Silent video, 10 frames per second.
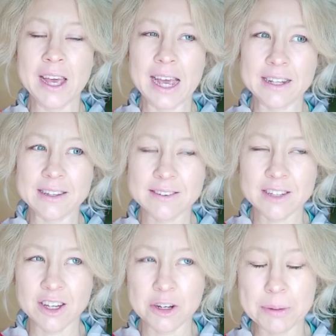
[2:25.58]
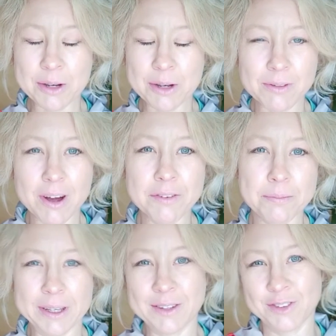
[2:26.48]
It's gonna be quite rough
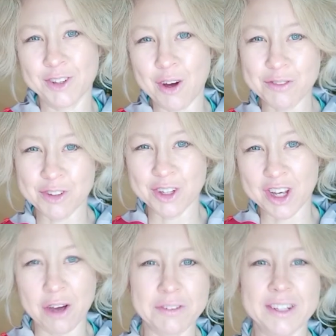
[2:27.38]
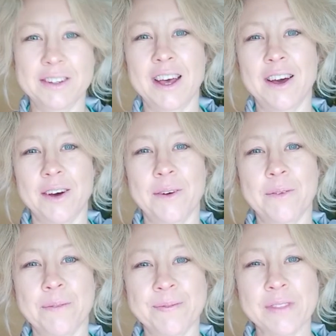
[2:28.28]
because, you know, of the COVID
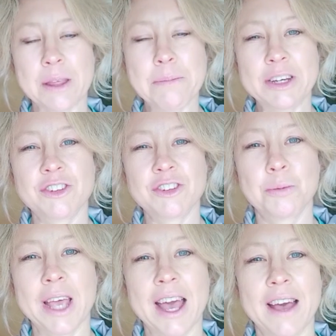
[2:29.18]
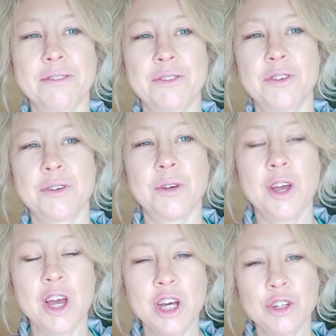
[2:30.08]
measures, we have to
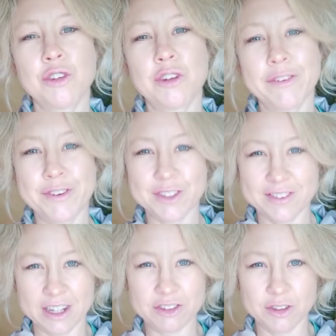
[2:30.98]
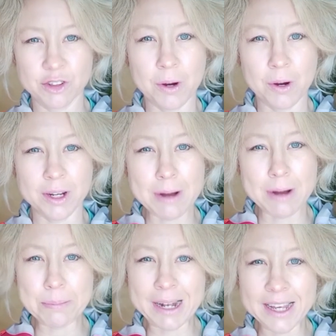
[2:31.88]
do the first section quite
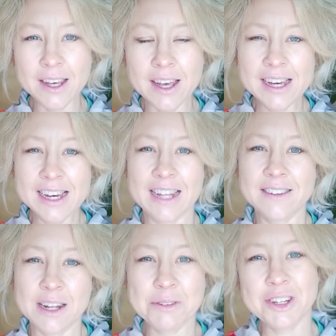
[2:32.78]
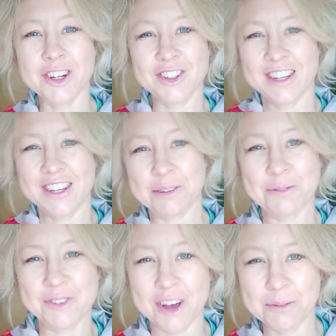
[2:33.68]
rapidly. And then we're gonna take some
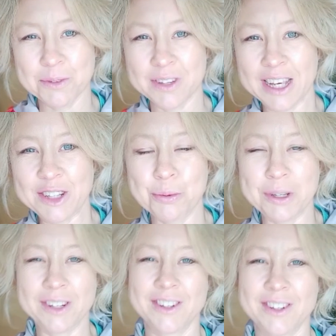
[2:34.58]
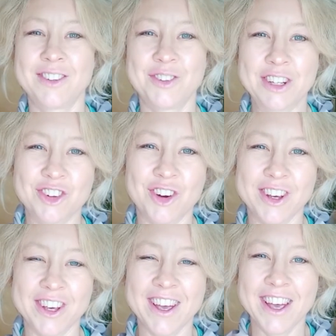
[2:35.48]
time in Sweden to
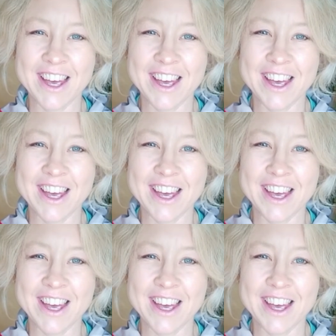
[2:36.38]
enjoy